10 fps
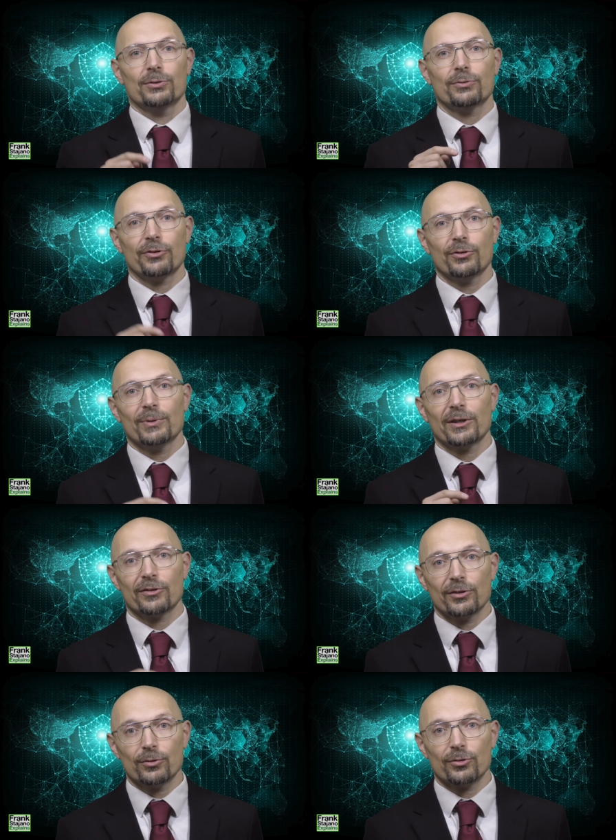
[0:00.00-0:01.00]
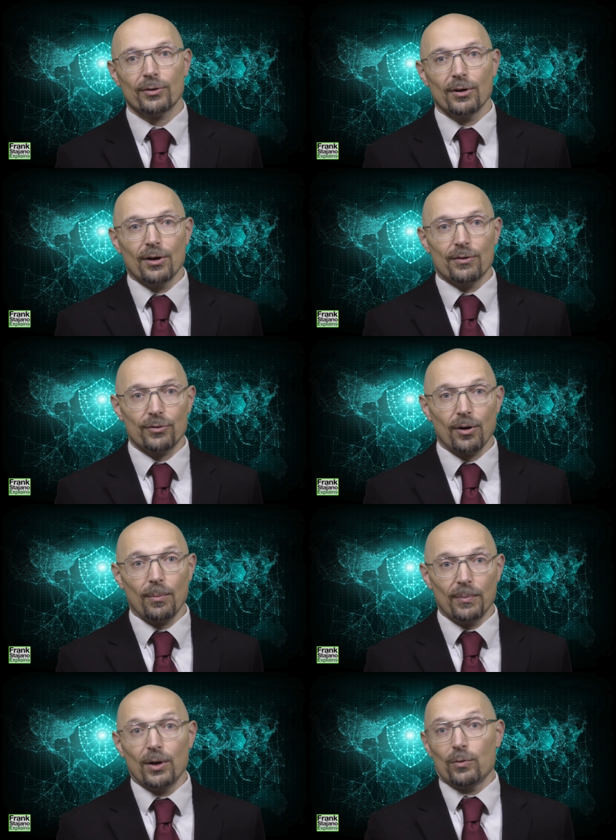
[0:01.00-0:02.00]
to resume execution
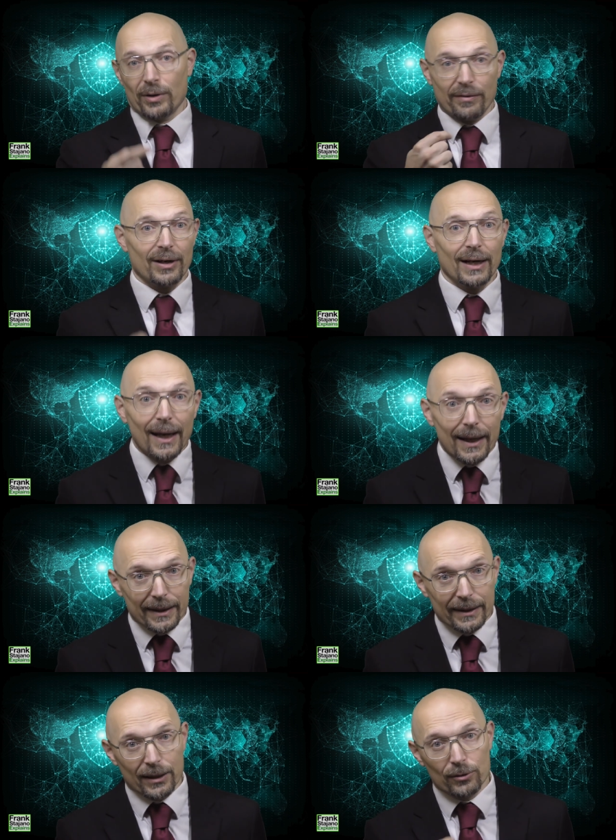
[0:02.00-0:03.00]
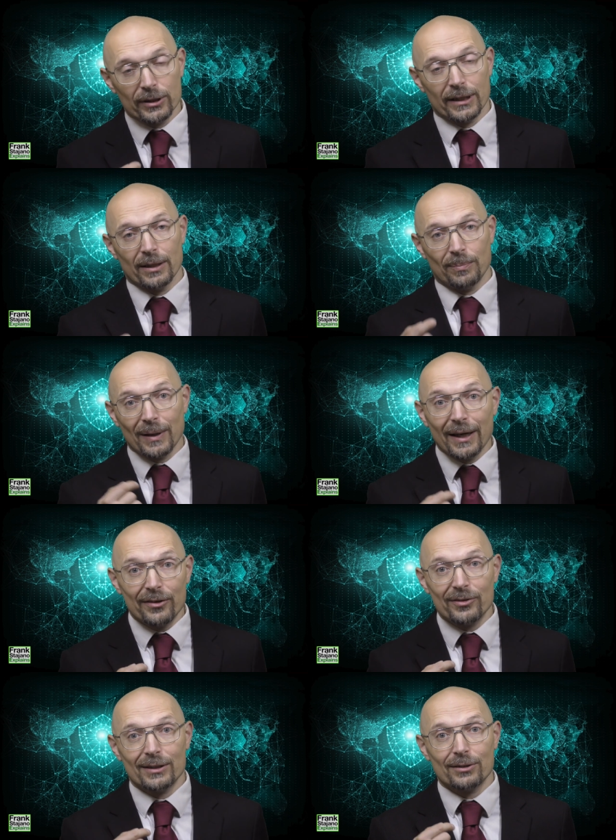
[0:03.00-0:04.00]
from wherever I like, including a
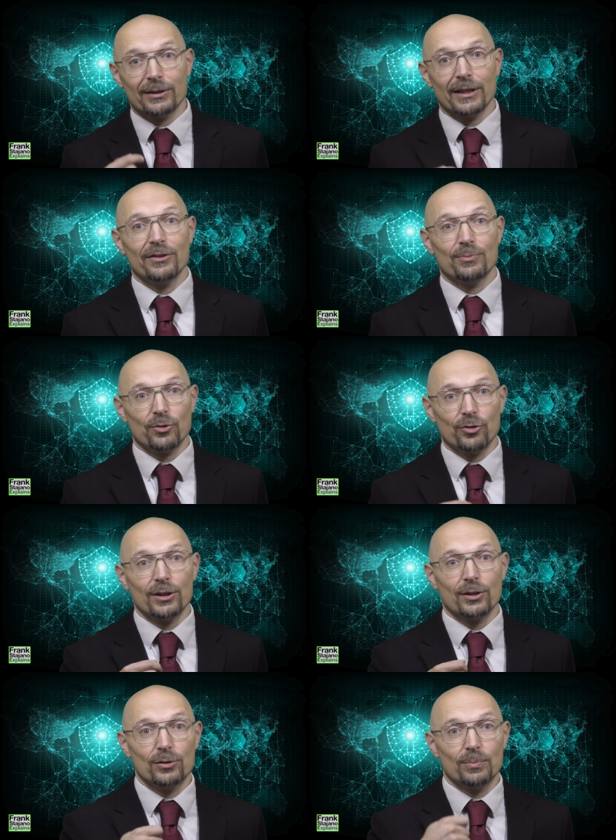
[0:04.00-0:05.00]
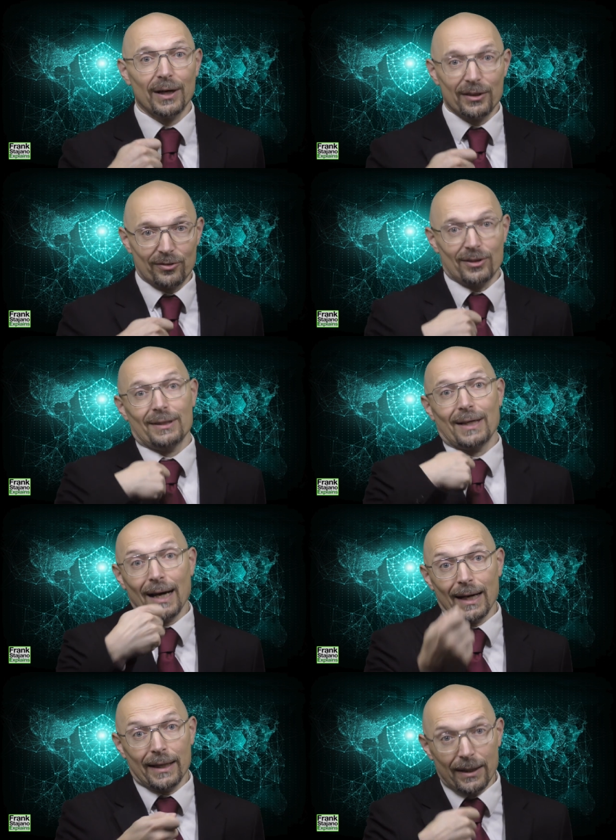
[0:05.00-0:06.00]
place that contains machine code bytes that
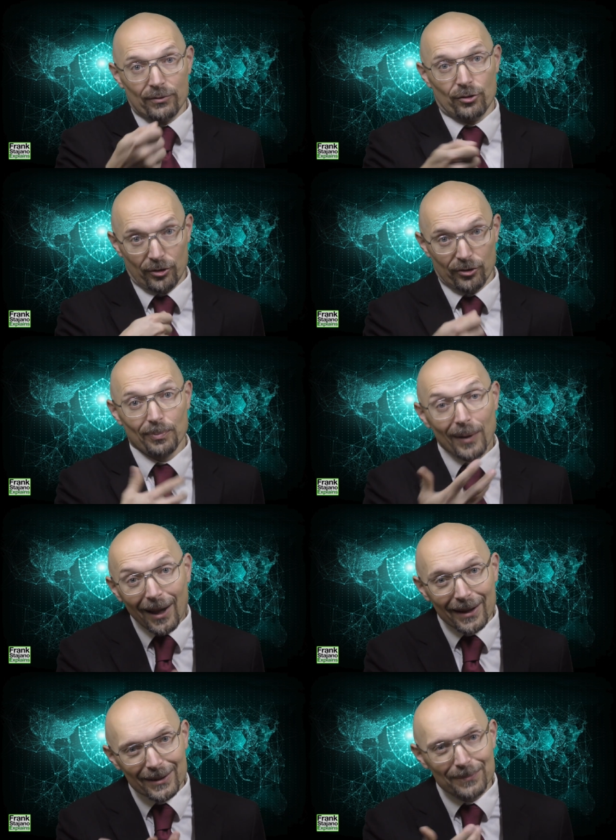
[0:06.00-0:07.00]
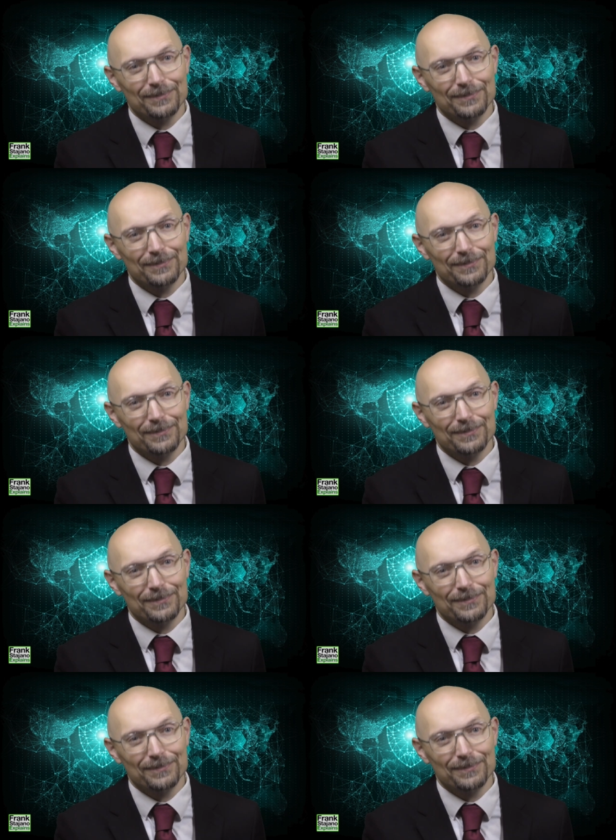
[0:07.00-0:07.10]
I have just supplied.